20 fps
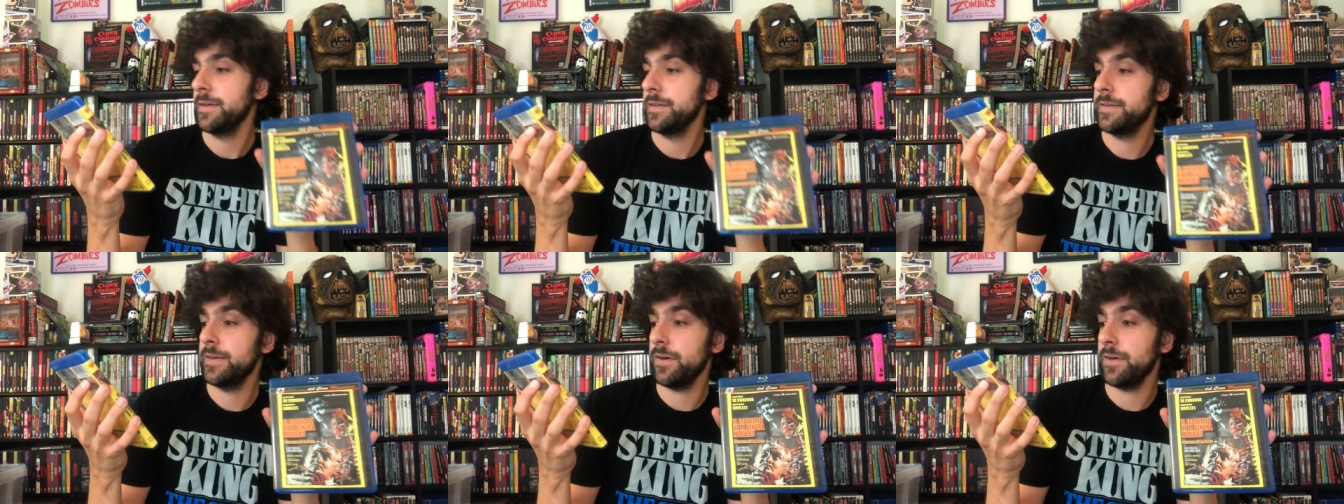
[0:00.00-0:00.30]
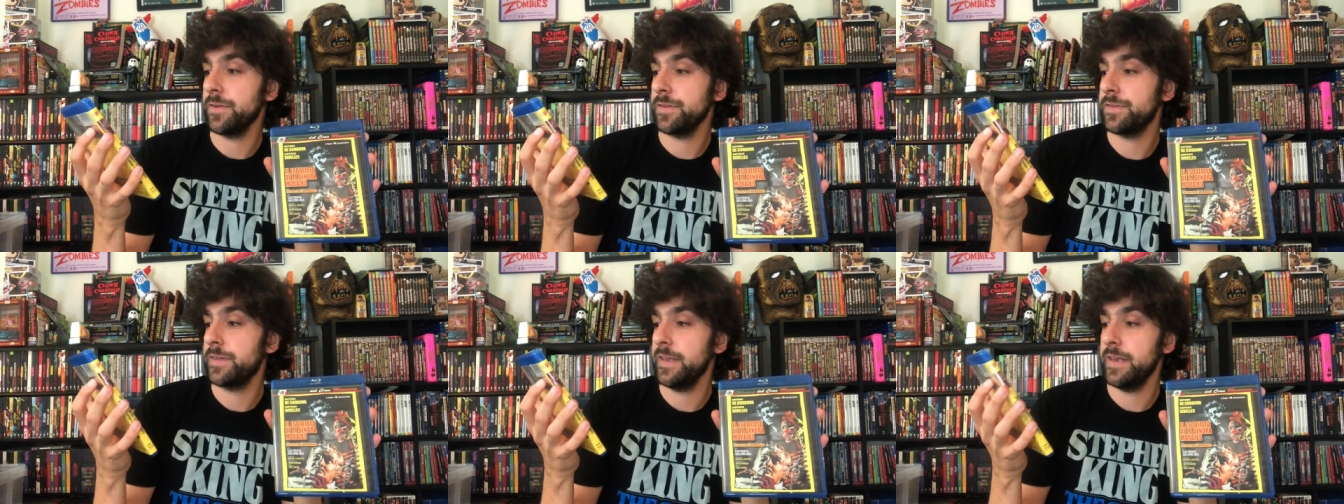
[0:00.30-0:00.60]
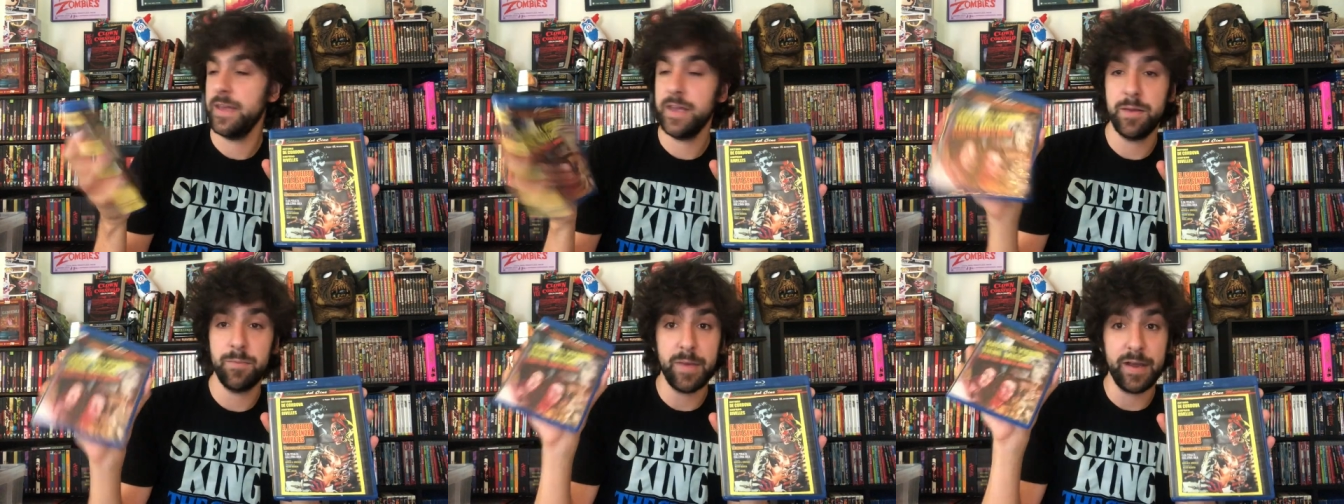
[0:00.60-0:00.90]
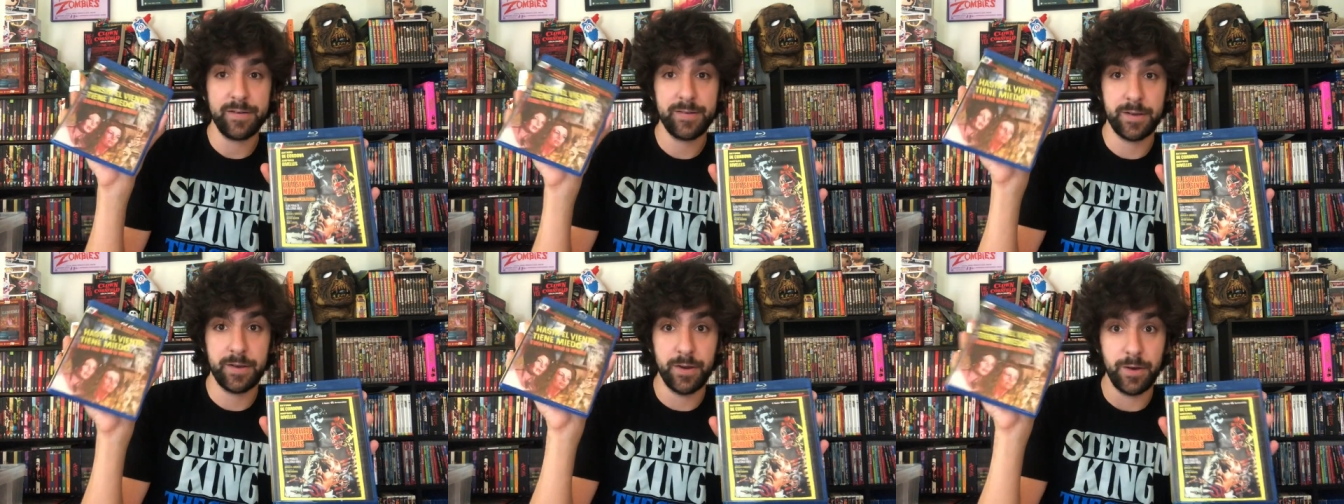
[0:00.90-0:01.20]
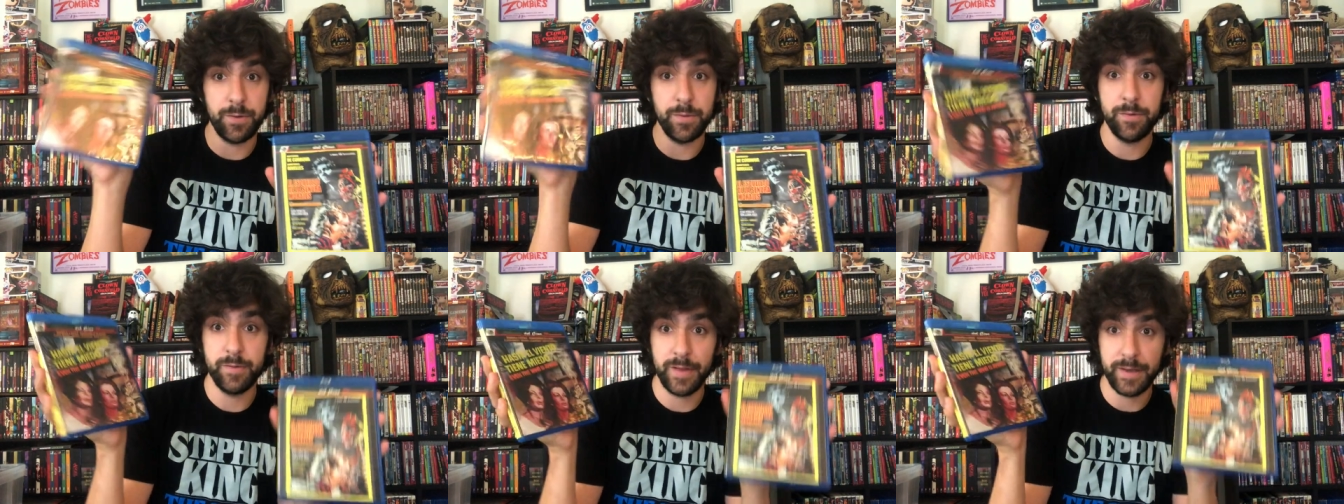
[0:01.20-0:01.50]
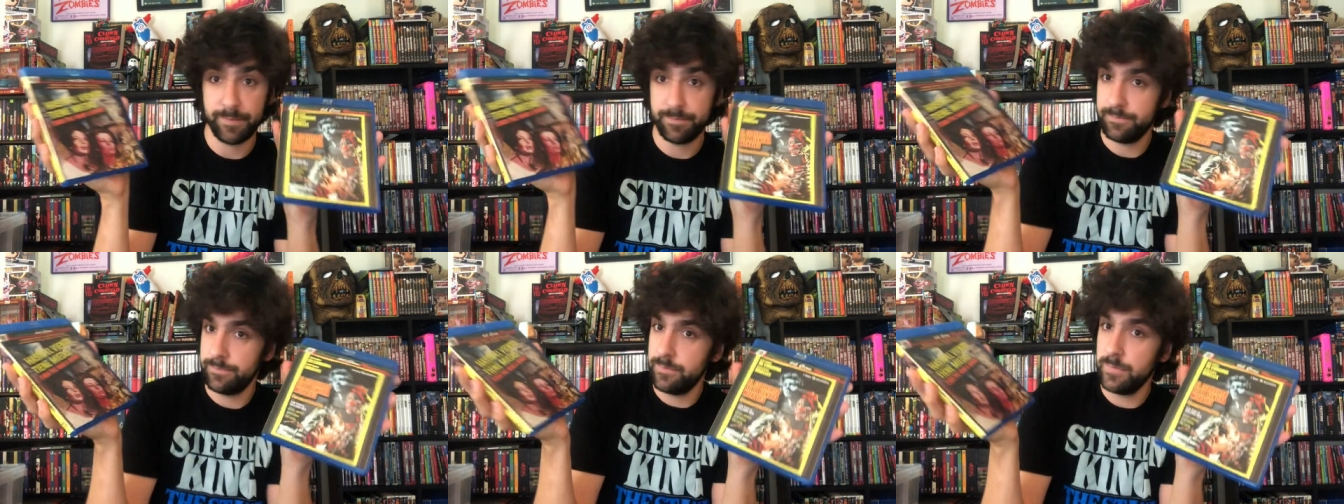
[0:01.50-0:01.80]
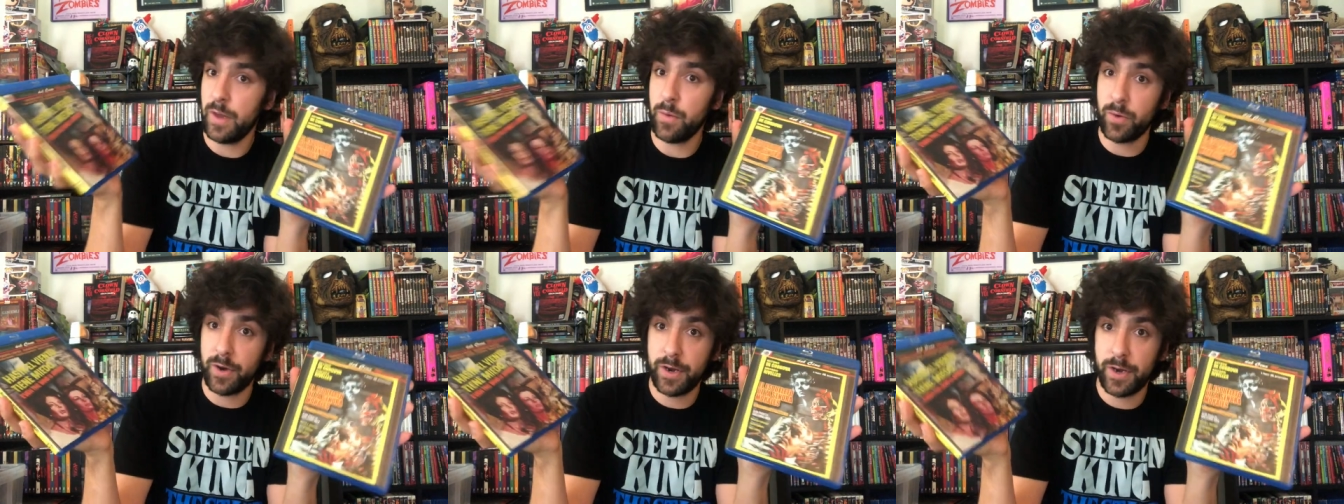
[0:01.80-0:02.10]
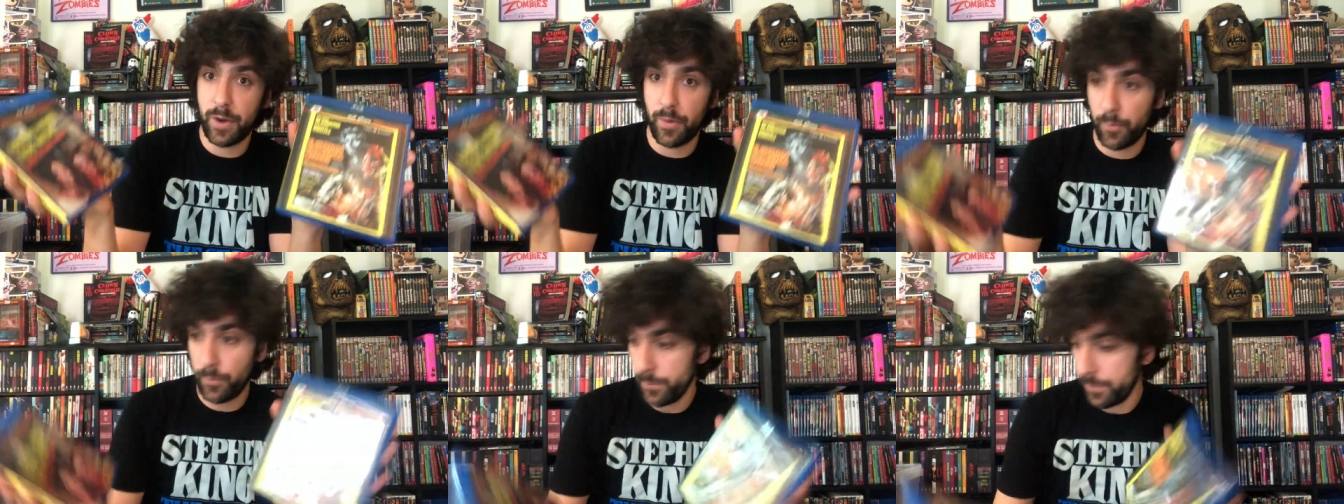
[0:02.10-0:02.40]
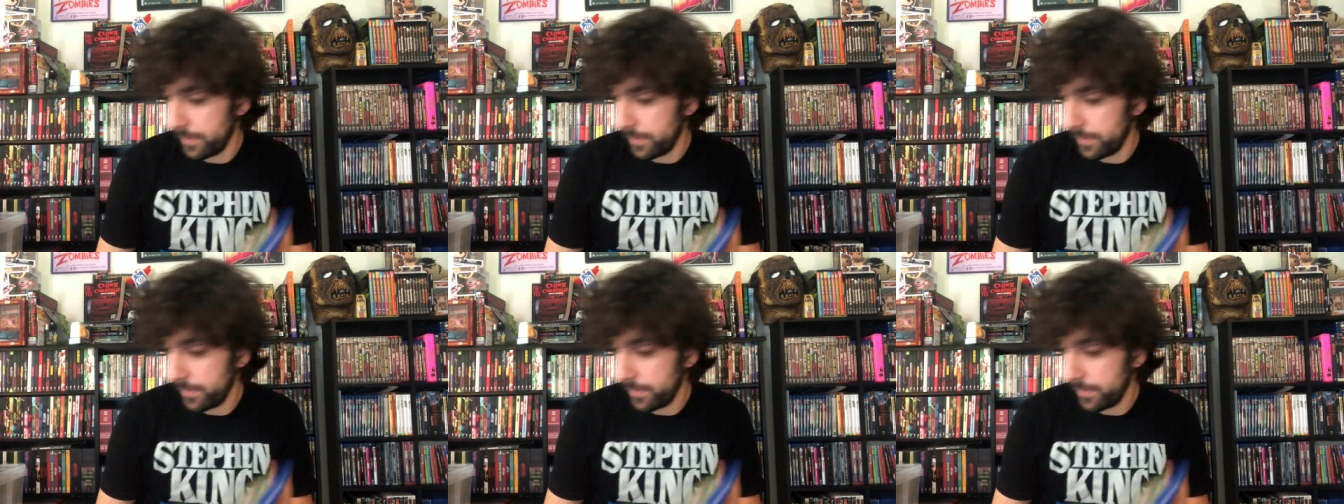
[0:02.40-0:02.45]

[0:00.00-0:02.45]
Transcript: del cine Mexico. Like, I want to know.